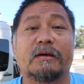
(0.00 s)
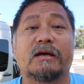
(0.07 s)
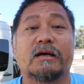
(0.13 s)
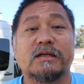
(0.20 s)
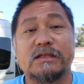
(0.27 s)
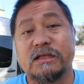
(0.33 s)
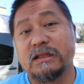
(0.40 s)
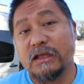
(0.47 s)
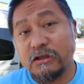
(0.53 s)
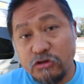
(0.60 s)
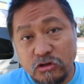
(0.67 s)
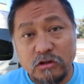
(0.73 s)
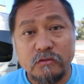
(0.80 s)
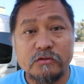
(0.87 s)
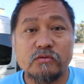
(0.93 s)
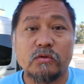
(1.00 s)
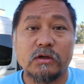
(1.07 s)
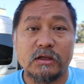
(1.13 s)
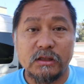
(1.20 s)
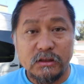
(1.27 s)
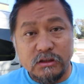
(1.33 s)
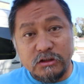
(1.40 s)
because electrical was
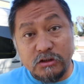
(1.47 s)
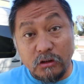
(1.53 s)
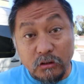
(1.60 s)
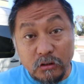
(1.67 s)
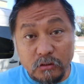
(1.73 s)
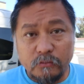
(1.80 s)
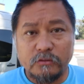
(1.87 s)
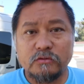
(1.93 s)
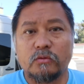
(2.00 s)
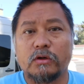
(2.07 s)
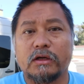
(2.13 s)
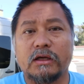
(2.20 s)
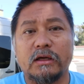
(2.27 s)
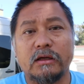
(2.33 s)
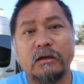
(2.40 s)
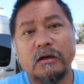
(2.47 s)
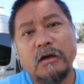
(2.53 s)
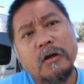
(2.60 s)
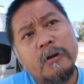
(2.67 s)
working, solar was working.